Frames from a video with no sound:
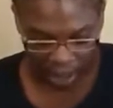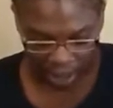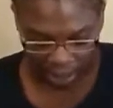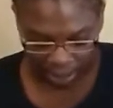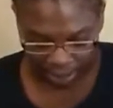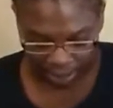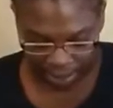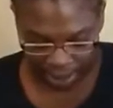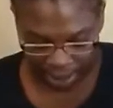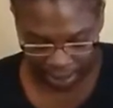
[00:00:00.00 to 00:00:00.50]

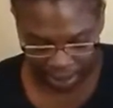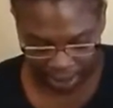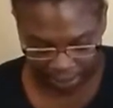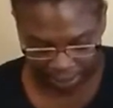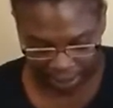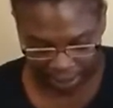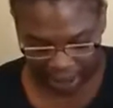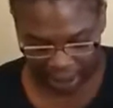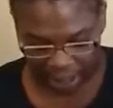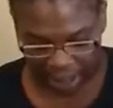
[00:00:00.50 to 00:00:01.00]
So
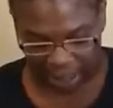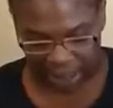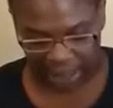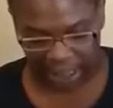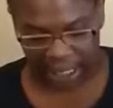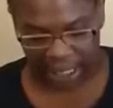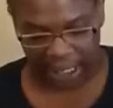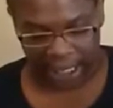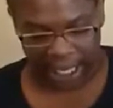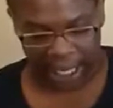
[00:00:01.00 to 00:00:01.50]
different things
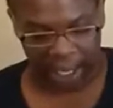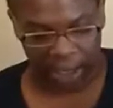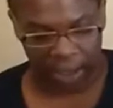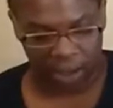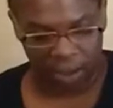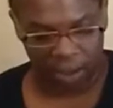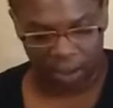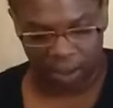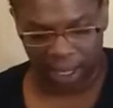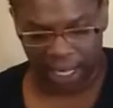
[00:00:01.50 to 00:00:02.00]
like that.
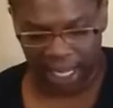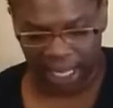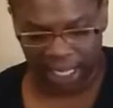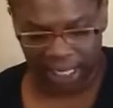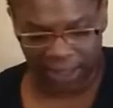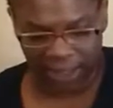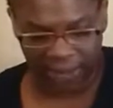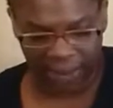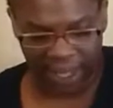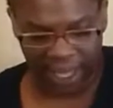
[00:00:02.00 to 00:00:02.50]
Cold
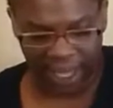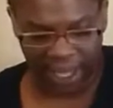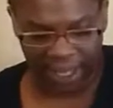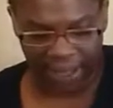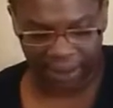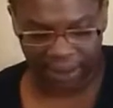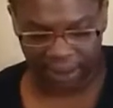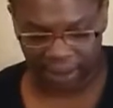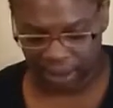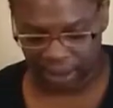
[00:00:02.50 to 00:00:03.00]
Case
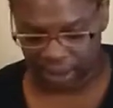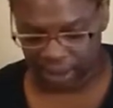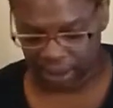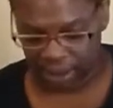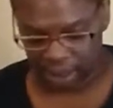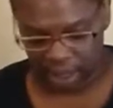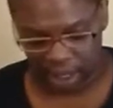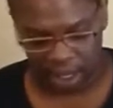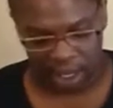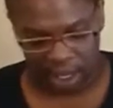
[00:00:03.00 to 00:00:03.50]
Files.
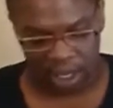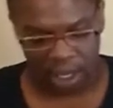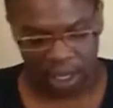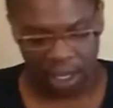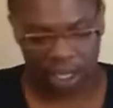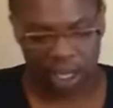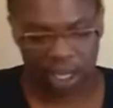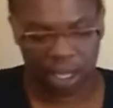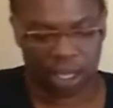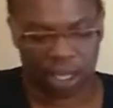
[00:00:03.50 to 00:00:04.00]

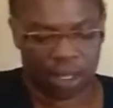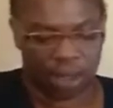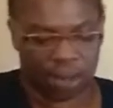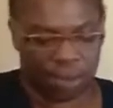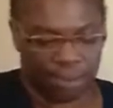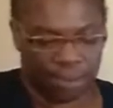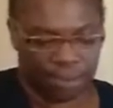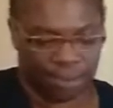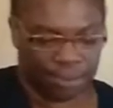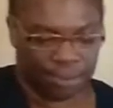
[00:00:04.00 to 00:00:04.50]

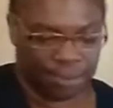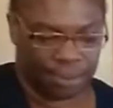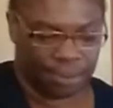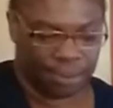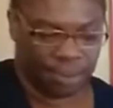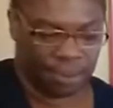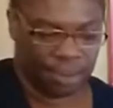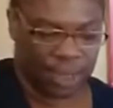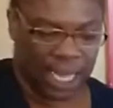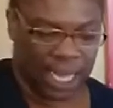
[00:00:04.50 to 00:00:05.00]

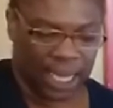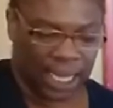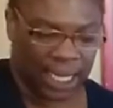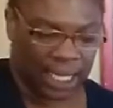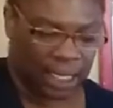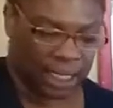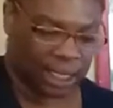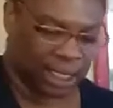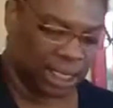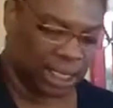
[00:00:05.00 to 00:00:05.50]
Not like
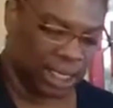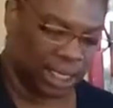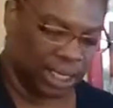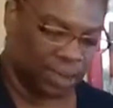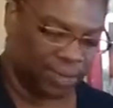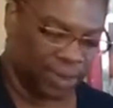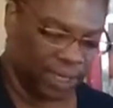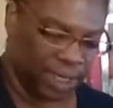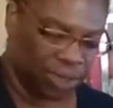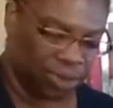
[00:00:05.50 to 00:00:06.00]
the
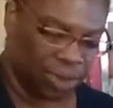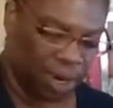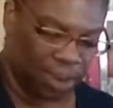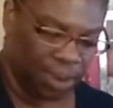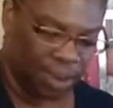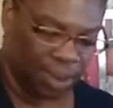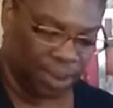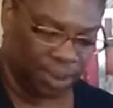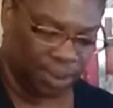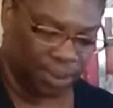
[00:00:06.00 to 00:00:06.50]
TV
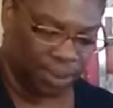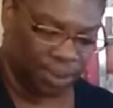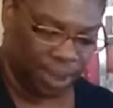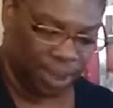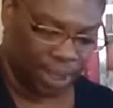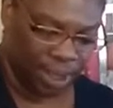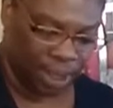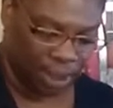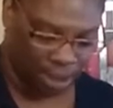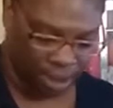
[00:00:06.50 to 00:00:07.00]
drama,
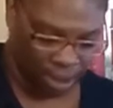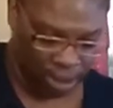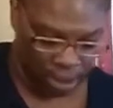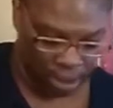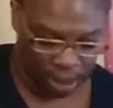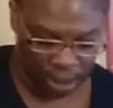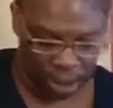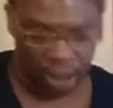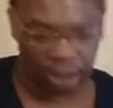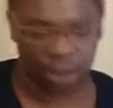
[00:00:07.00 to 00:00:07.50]
but
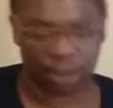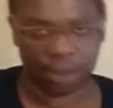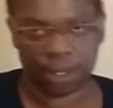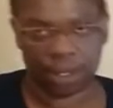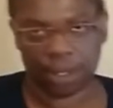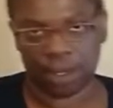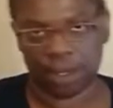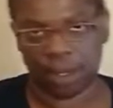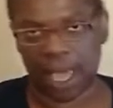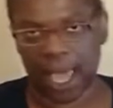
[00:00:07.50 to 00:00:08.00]

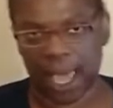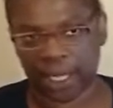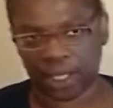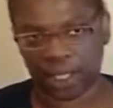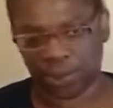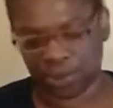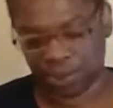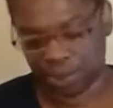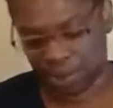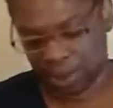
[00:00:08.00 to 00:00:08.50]
the
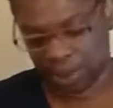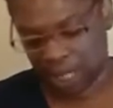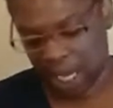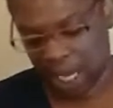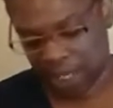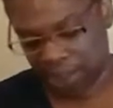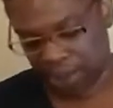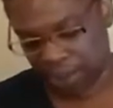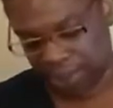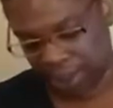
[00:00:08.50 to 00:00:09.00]
actual
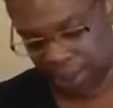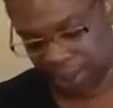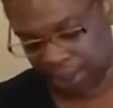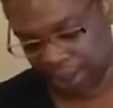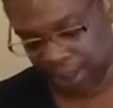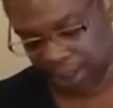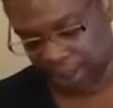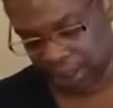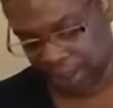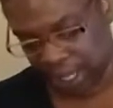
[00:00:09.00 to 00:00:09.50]
documentary
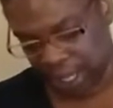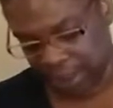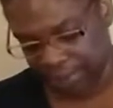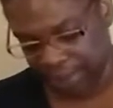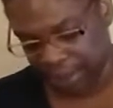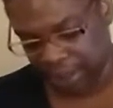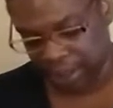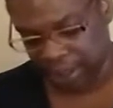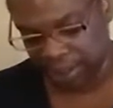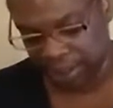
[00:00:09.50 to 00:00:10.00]
type
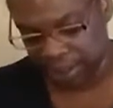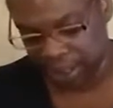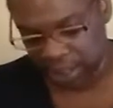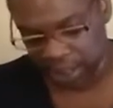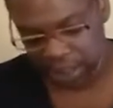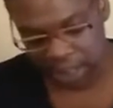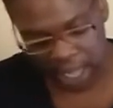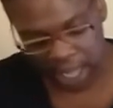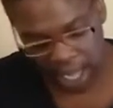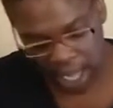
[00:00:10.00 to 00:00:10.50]

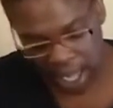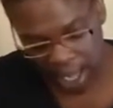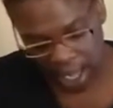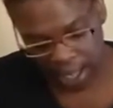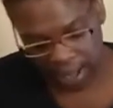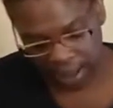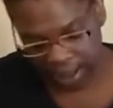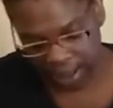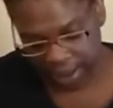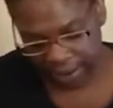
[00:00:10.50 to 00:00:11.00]
series. I
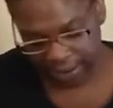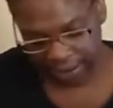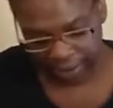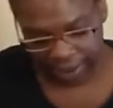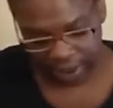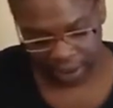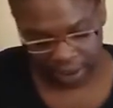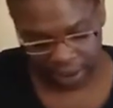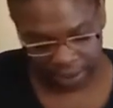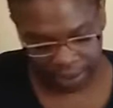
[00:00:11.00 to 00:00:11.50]
love
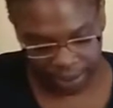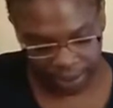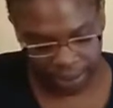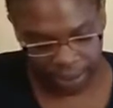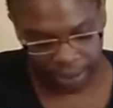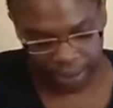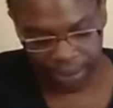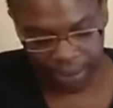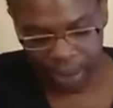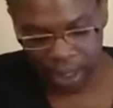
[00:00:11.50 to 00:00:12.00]

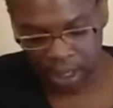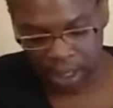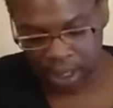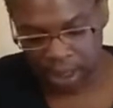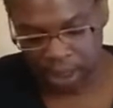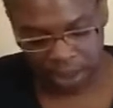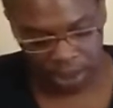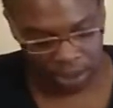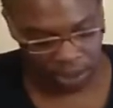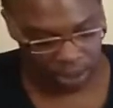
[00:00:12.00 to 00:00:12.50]

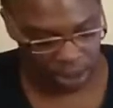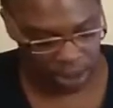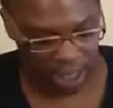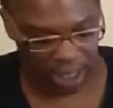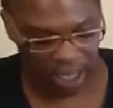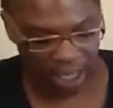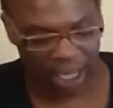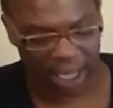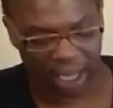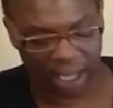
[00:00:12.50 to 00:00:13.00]
shows like
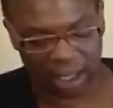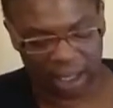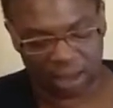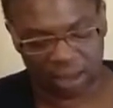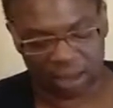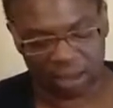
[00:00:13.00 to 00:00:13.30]
that.